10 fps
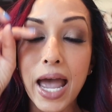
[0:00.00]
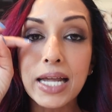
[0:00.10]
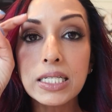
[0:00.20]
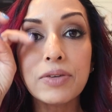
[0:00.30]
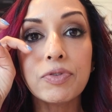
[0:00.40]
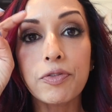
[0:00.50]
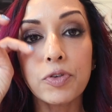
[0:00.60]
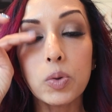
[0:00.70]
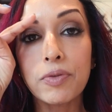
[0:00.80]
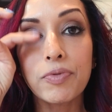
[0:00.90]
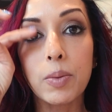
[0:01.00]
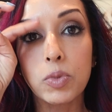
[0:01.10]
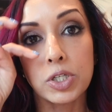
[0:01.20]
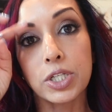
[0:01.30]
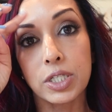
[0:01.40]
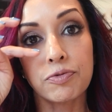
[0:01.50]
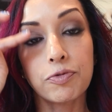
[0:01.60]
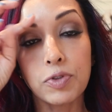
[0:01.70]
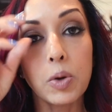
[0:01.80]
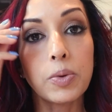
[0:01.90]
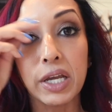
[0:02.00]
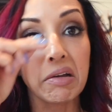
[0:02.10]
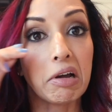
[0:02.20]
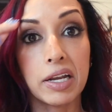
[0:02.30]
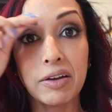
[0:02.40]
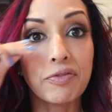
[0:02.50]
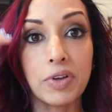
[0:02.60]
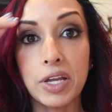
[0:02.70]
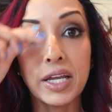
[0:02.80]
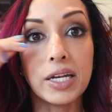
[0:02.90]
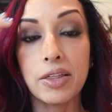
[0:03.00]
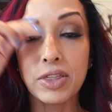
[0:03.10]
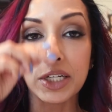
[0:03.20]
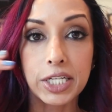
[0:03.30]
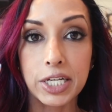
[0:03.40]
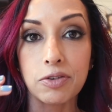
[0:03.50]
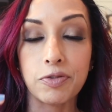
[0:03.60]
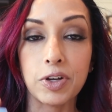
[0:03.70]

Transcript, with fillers: and even a few of them were just floating kind of in the tear